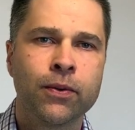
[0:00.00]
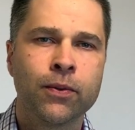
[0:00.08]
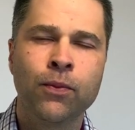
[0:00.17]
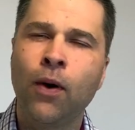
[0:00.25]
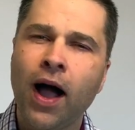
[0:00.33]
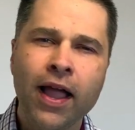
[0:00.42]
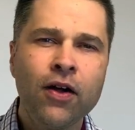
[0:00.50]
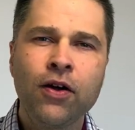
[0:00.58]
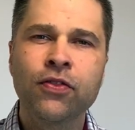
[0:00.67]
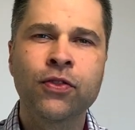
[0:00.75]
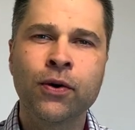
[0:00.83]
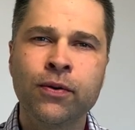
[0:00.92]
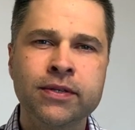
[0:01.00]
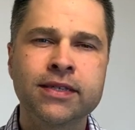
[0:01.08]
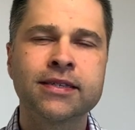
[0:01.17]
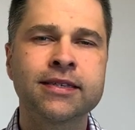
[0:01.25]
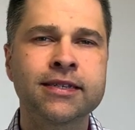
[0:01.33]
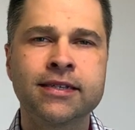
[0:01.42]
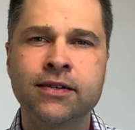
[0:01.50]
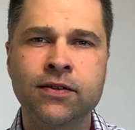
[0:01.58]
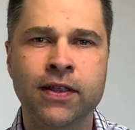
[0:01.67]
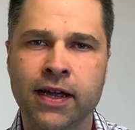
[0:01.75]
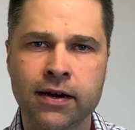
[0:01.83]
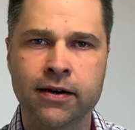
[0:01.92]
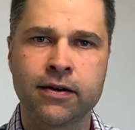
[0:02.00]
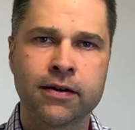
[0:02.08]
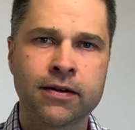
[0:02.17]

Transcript: Why are those still there?